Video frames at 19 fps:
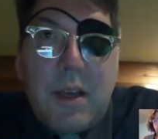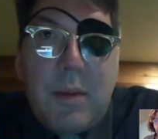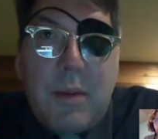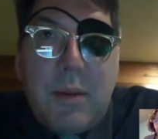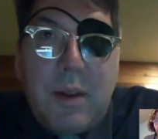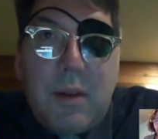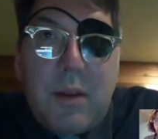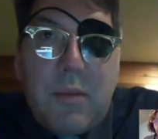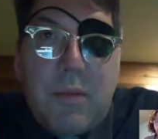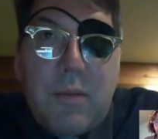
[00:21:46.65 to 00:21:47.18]
I
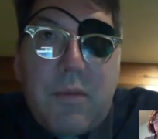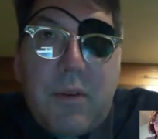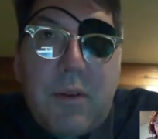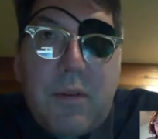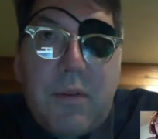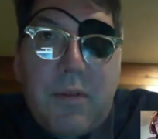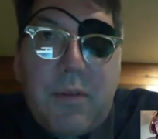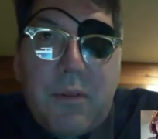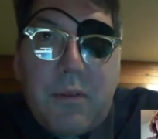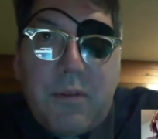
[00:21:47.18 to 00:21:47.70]
mean,
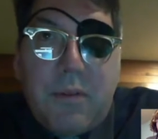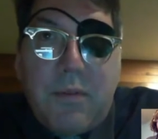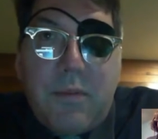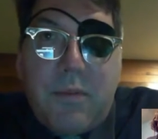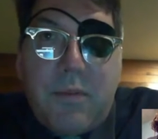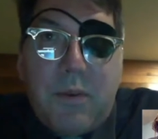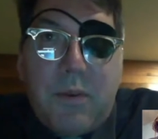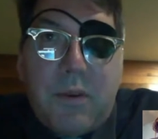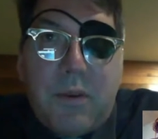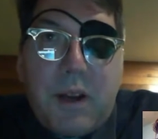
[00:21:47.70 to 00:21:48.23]
for
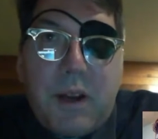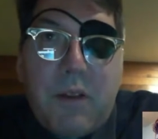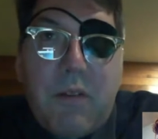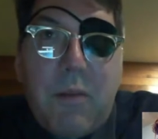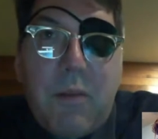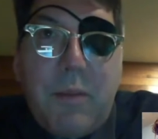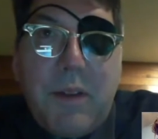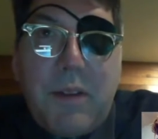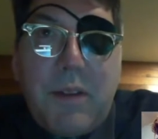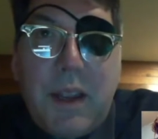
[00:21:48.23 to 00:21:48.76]

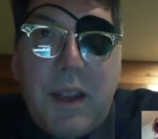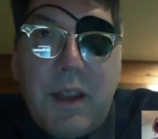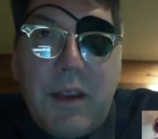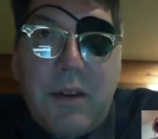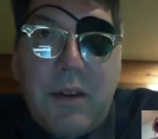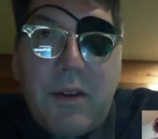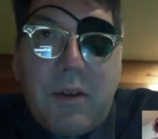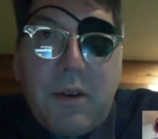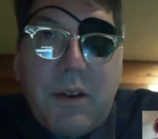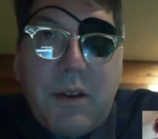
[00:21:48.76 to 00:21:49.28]
governments
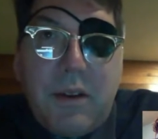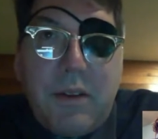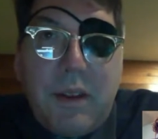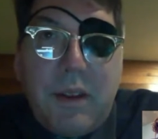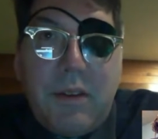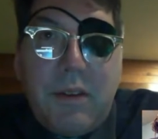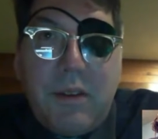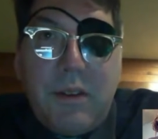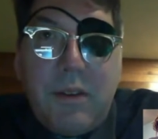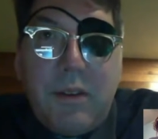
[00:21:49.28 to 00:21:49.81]
and
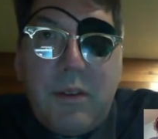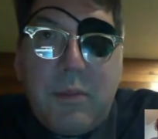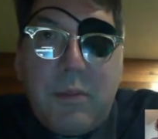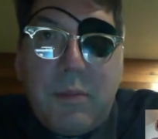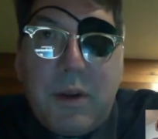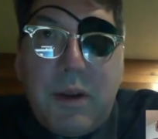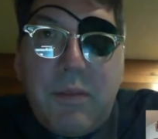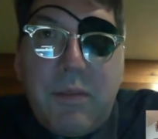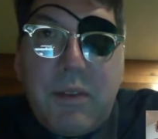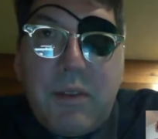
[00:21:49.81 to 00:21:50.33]
organizations,
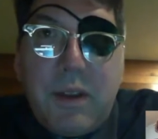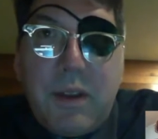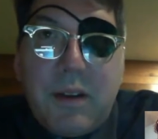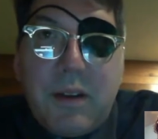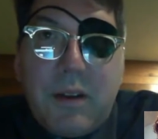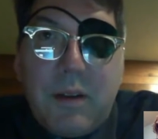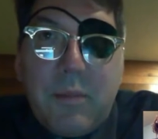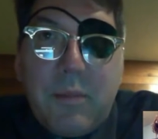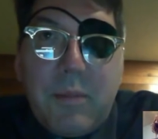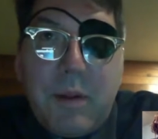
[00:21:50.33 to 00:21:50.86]
private
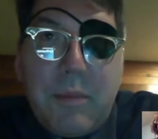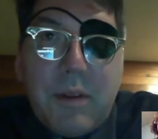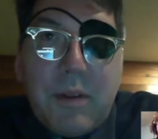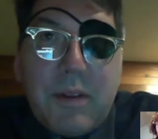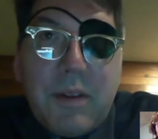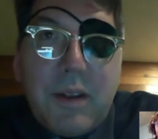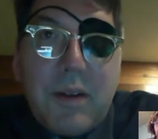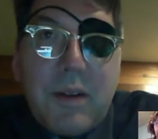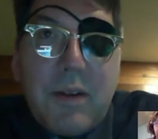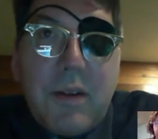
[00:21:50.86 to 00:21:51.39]
sector, public
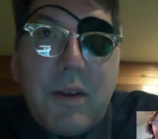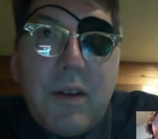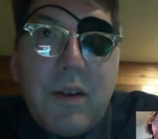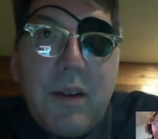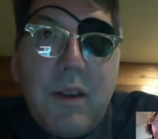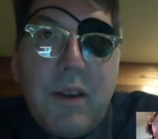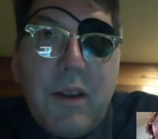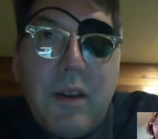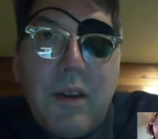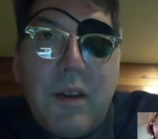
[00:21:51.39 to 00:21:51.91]
sector,
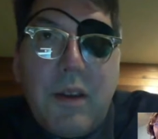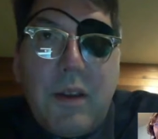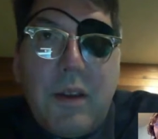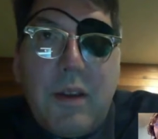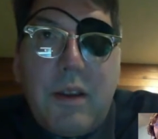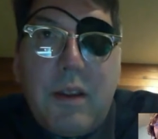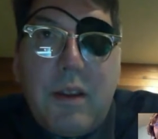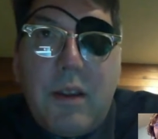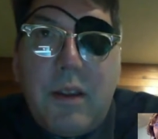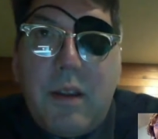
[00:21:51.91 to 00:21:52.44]

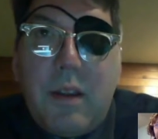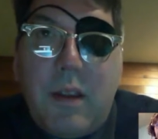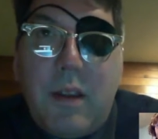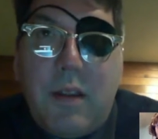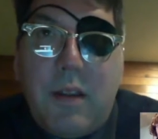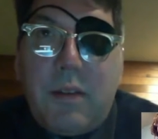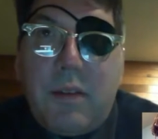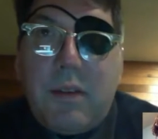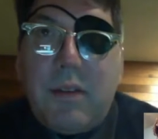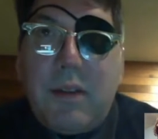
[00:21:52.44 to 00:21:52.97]

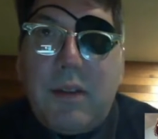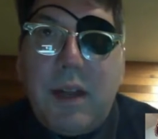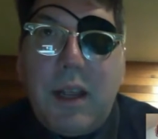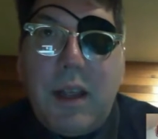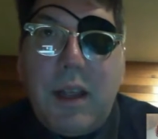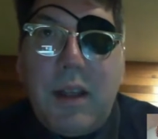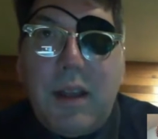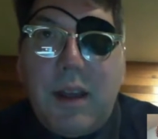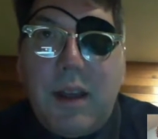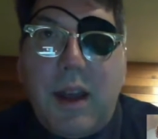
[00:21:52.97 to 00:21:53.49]
it's
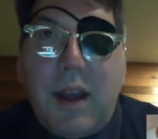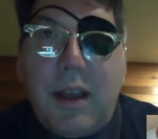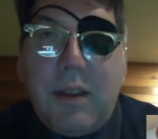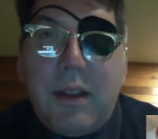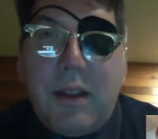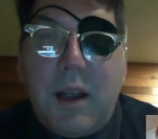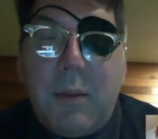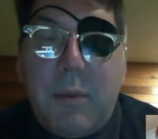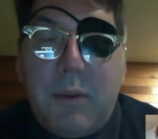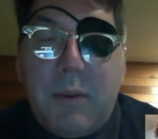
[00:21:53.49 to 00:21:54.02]

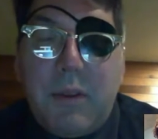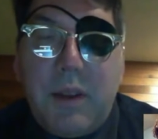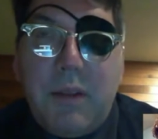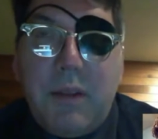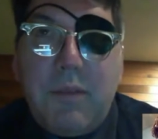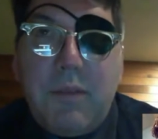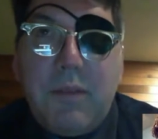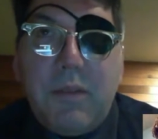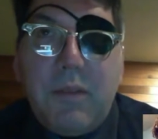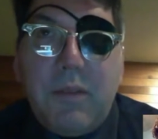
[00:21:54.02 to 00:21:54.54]
I
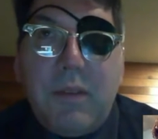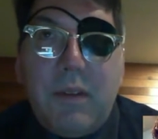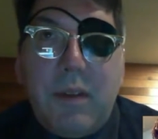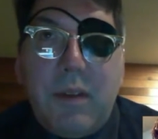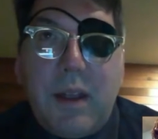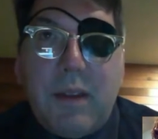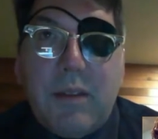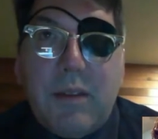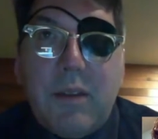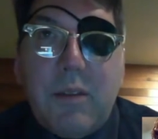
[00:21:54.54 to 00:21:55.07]
perceive
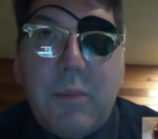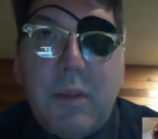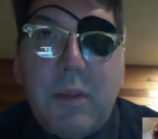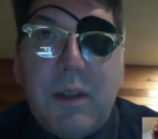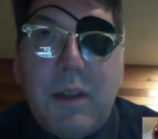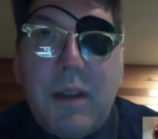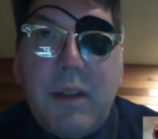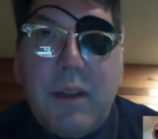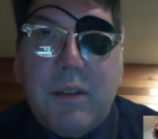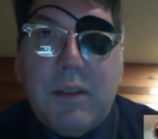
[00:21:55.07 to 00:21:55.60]

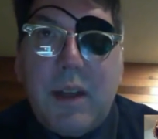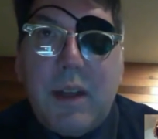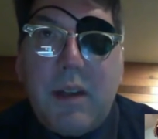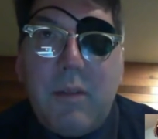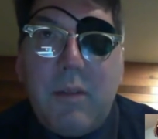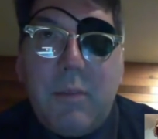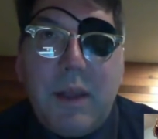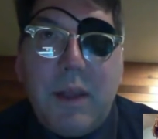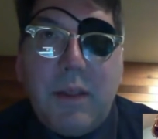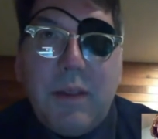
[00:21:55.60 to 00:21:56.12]
accessibility as kind
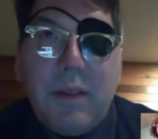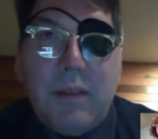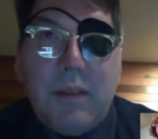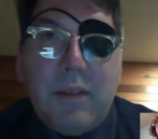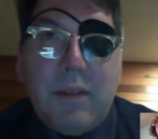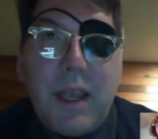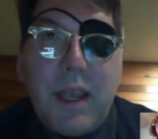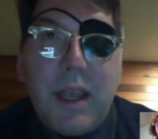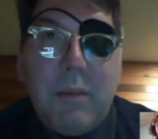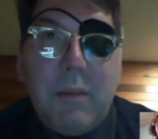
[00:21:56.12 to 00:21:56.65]
of being the
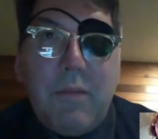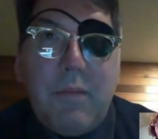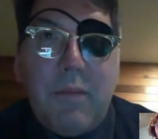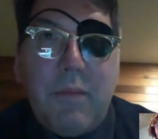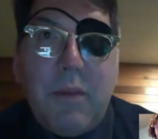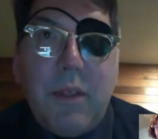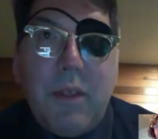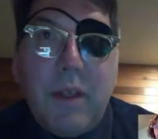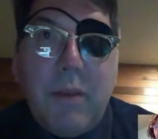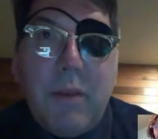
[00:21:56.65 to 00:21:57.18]
same
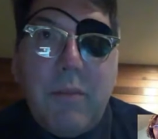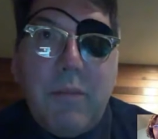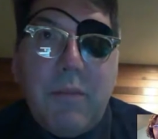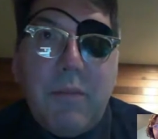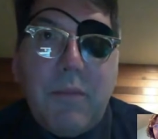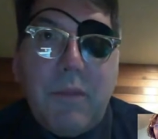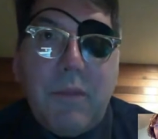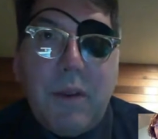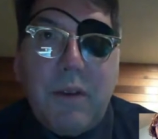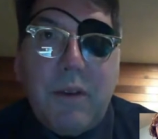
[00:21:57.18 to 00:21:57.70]
for them,
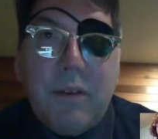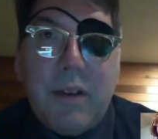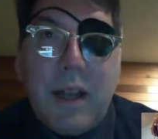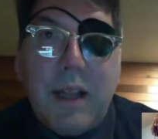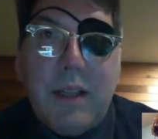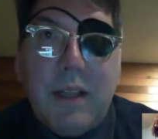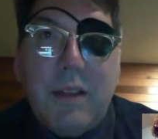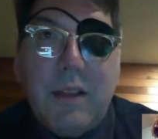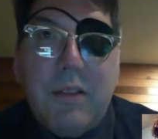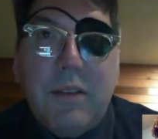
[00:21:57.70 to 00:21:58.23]
for their
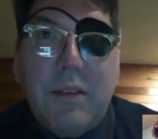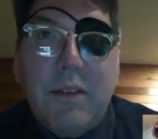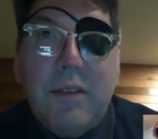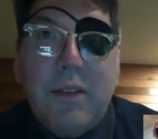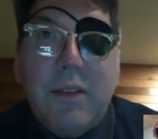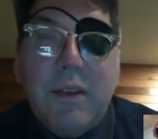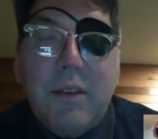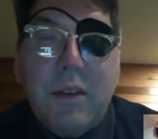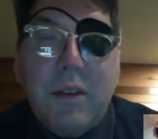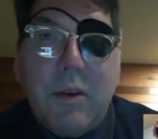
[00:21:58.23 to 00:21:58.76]
challenges
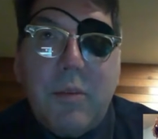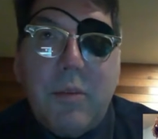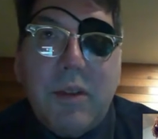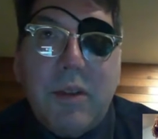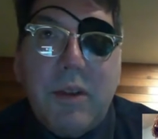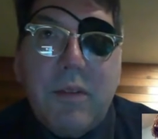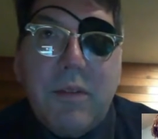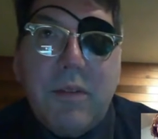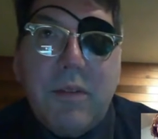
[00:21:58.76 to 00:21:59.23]
in terms of